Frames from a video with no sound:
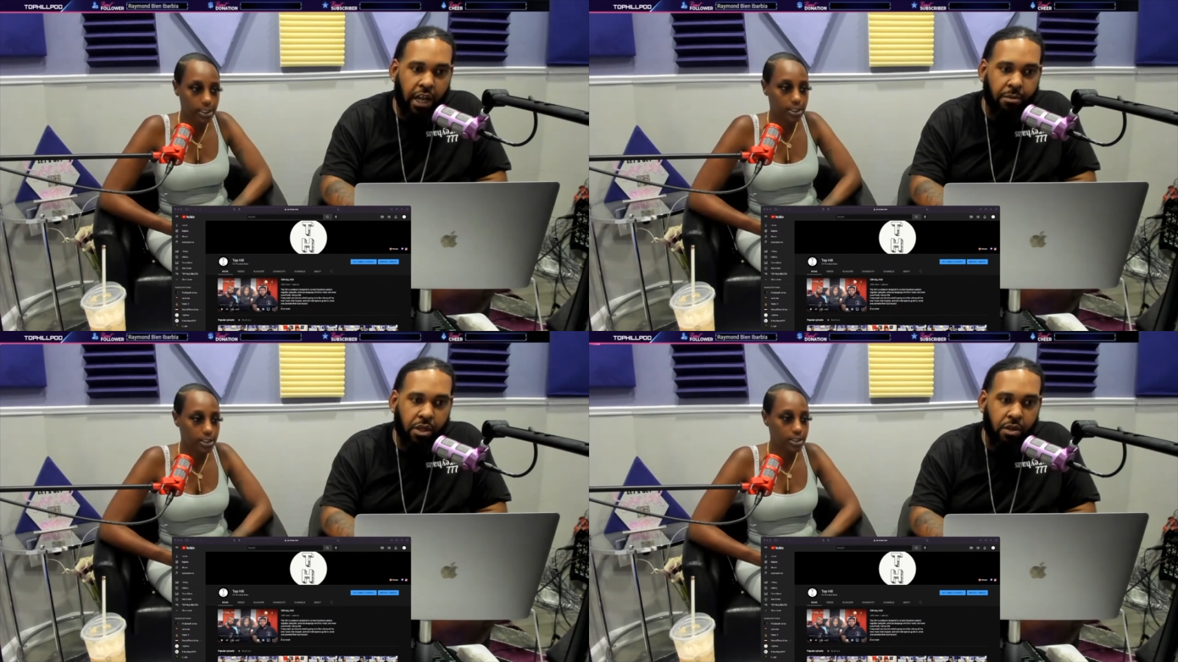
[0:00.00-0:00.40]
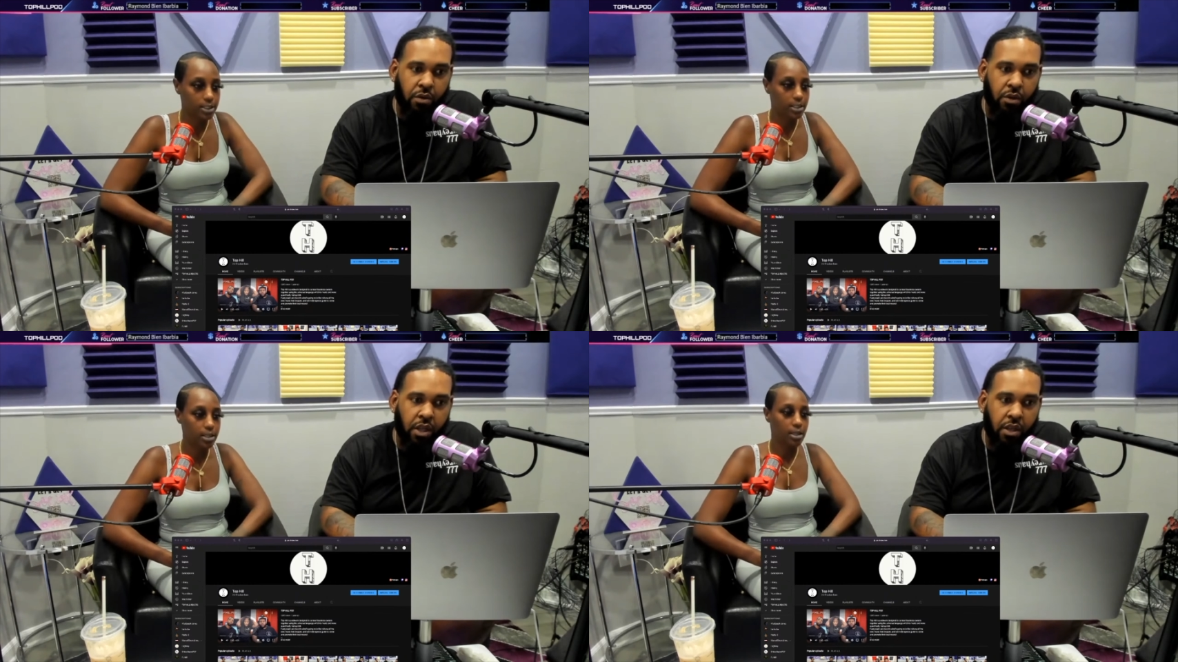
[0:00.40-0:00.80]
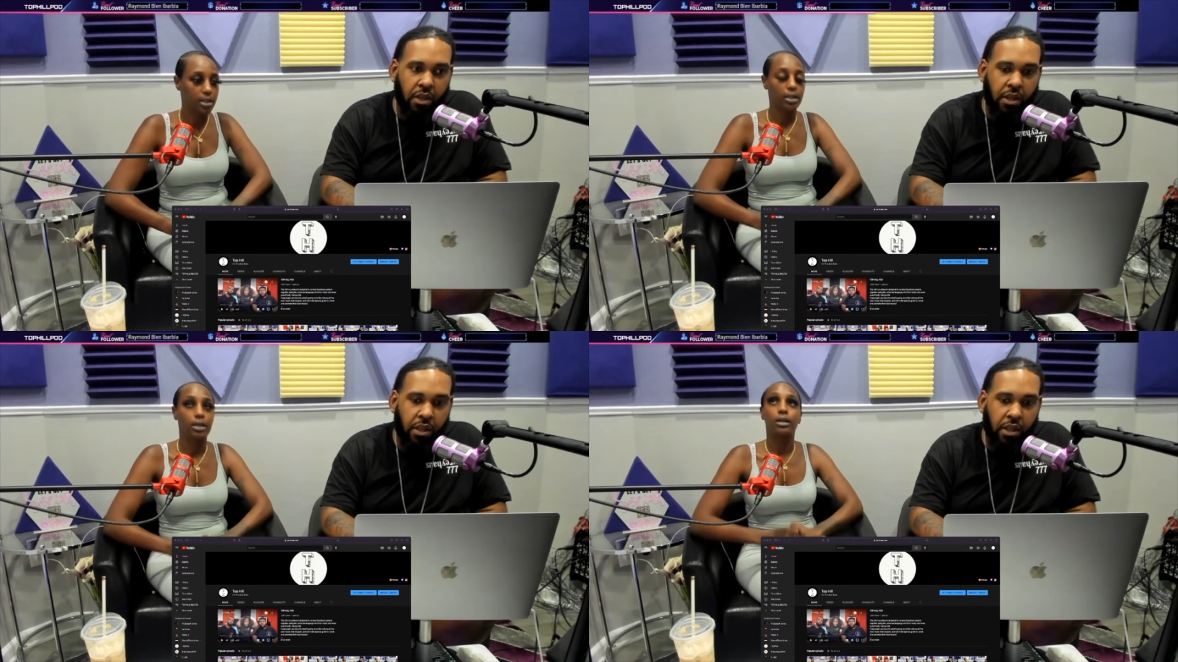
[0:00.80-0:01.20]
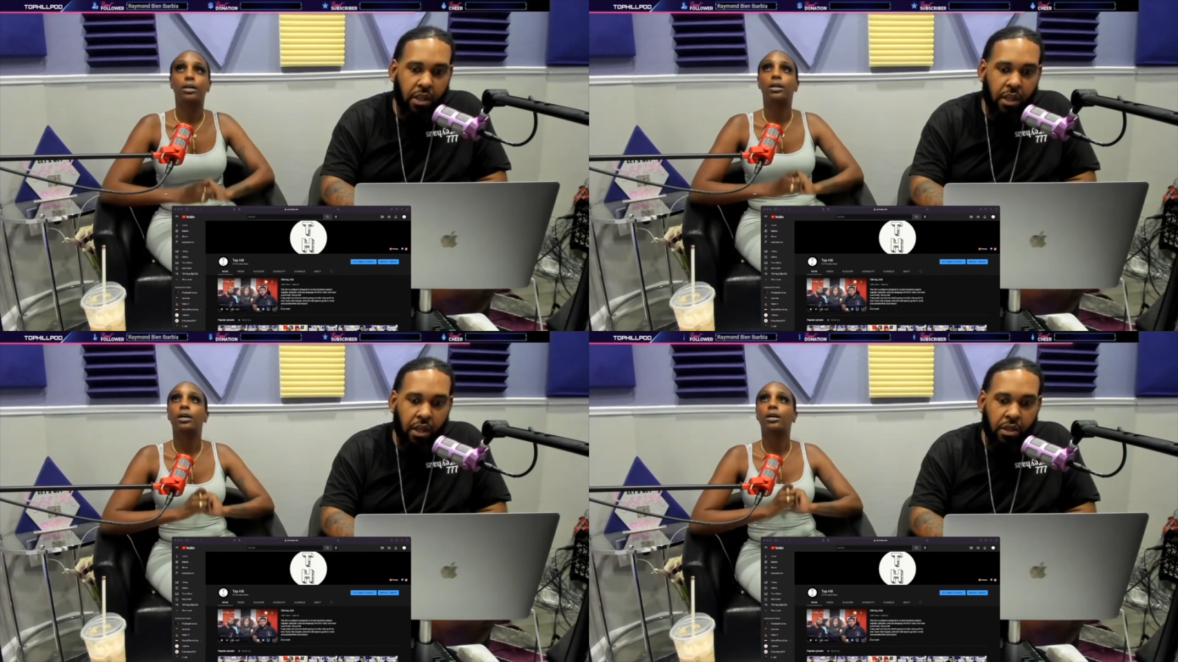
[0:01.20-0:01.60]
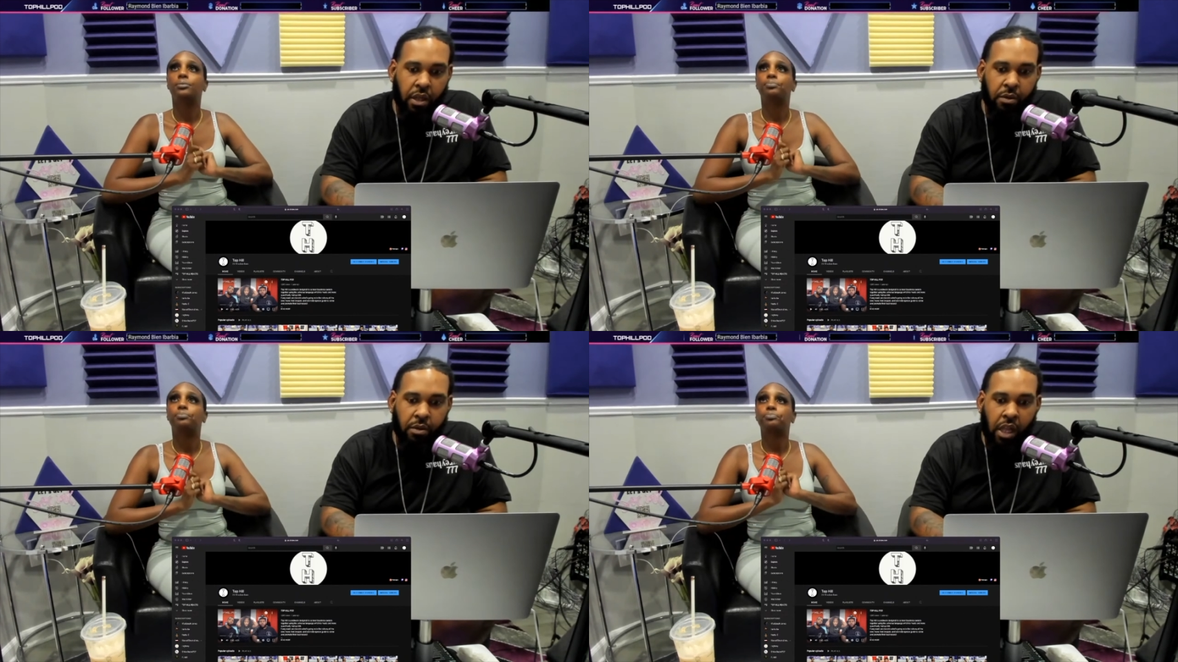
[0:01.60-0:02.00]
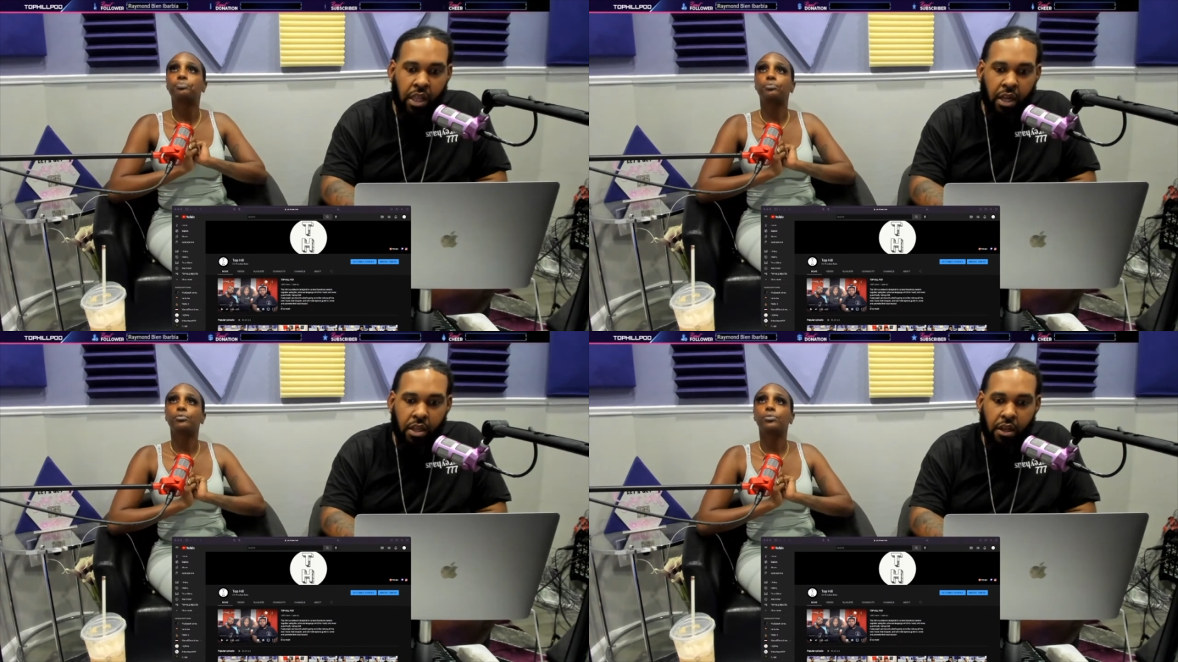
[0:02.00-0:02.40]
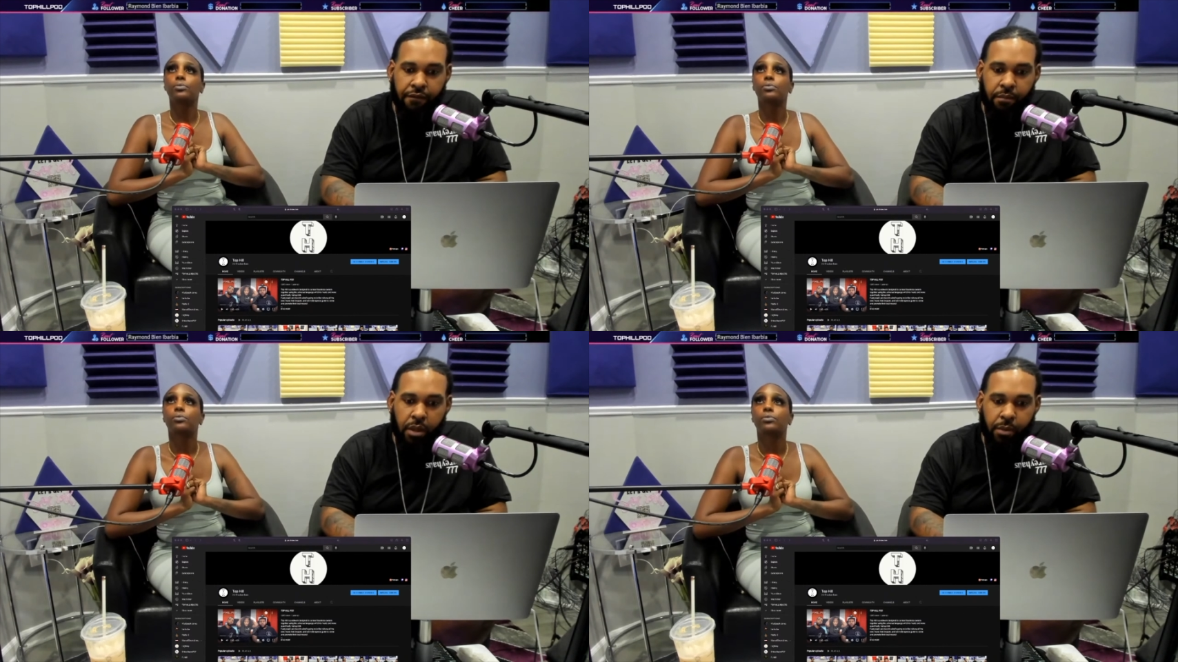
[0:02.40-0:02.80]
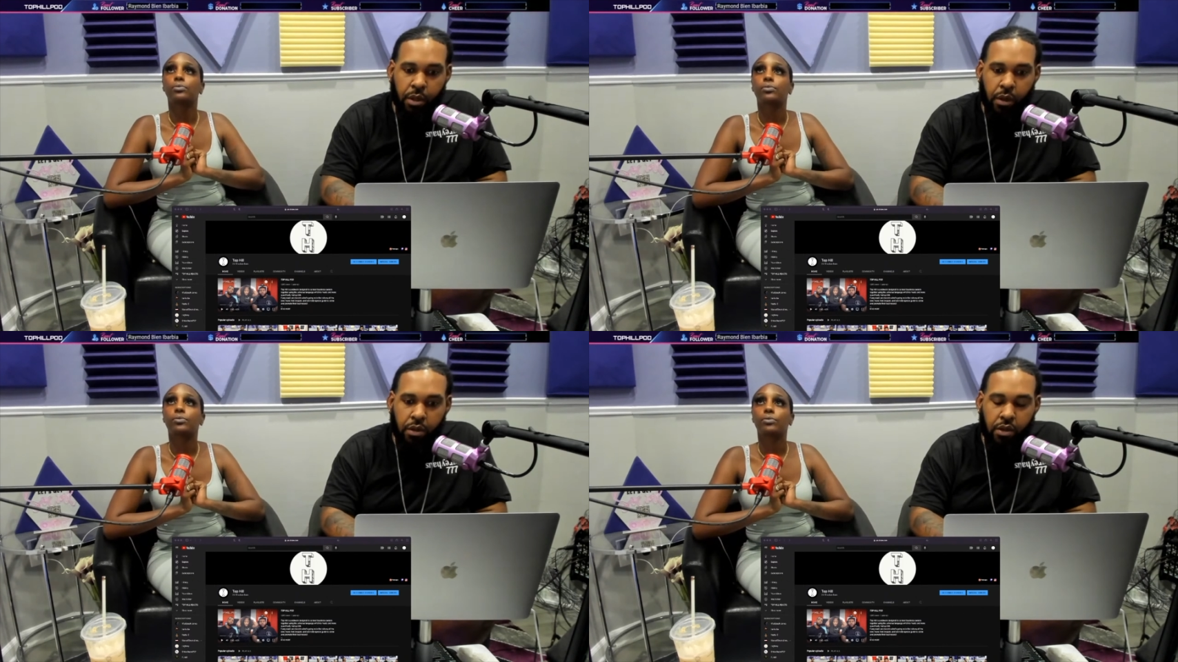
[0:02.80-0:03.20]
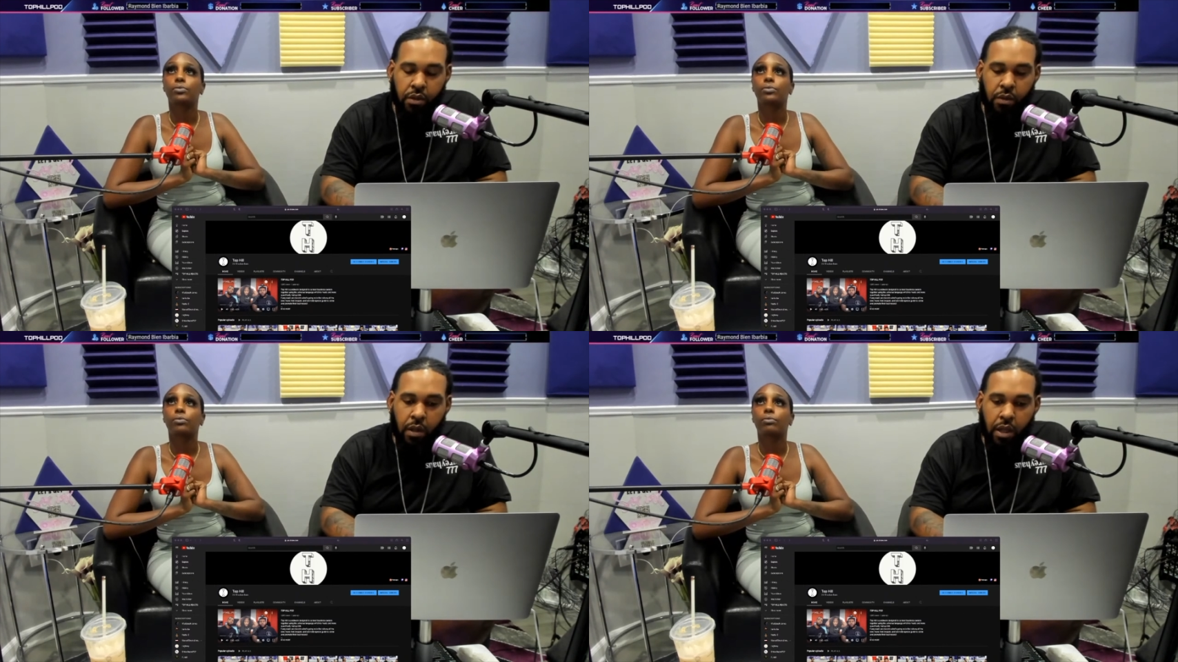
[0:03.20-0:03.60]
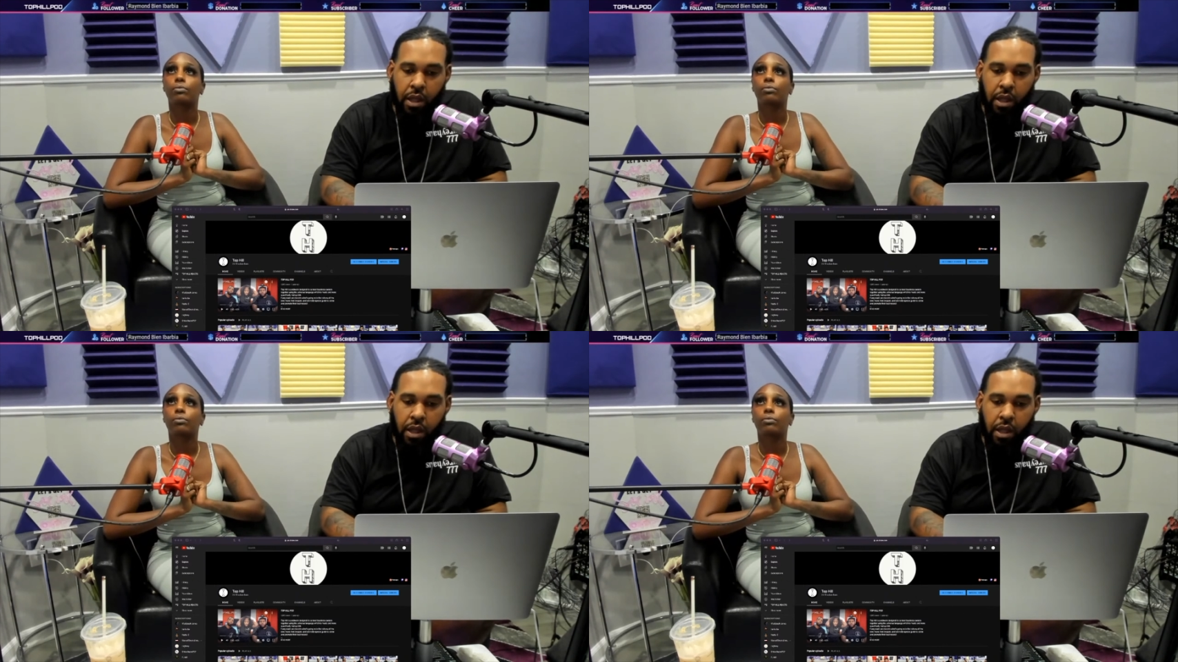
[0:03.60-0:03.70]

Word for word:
Speaker 1: Absolutely. Yes, a lot of love from them as well, too.